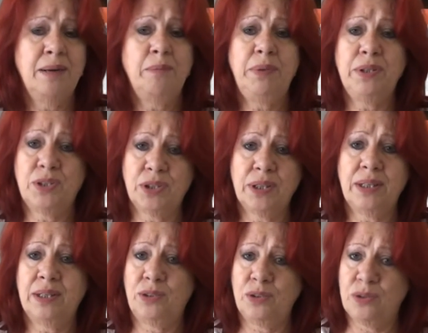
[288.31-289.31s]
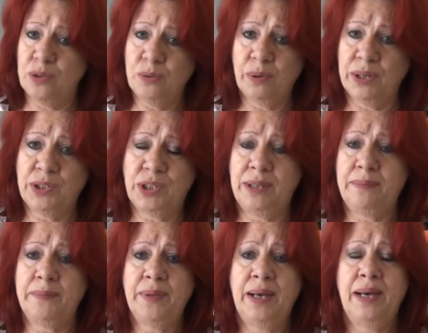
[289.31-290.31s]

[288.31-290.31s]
Be sure that you do watch him.